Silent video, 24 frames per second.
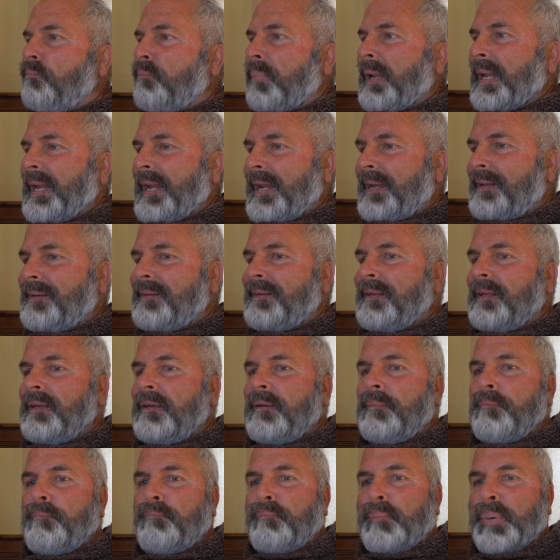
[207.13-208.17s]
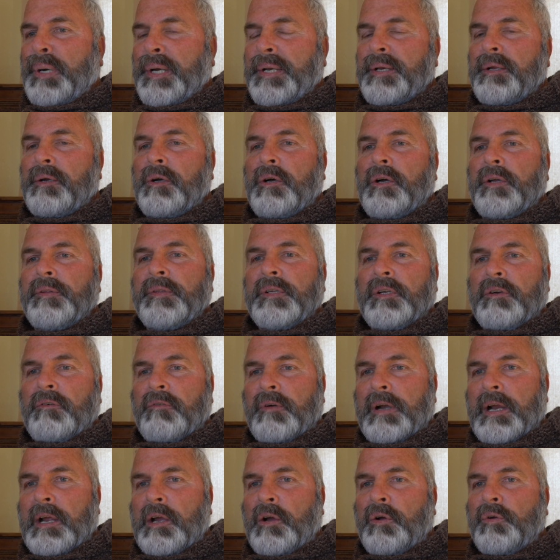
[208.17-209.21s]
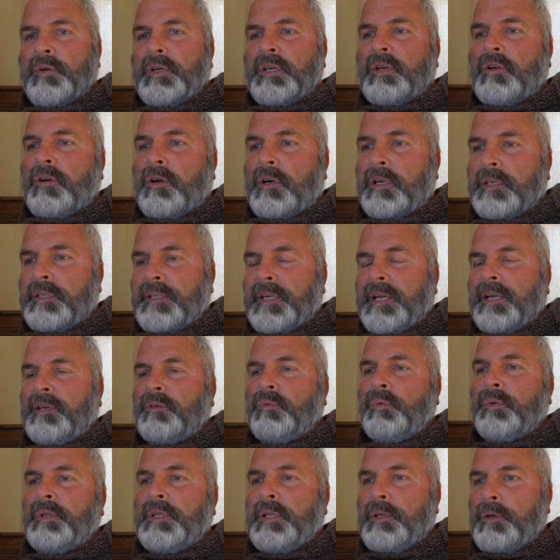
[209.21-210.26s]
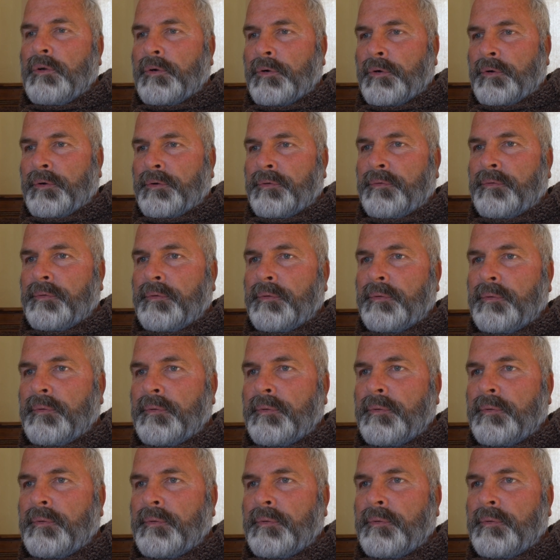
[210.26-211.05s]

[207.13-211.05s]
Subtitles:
planted butt on the ground in contact with the earth,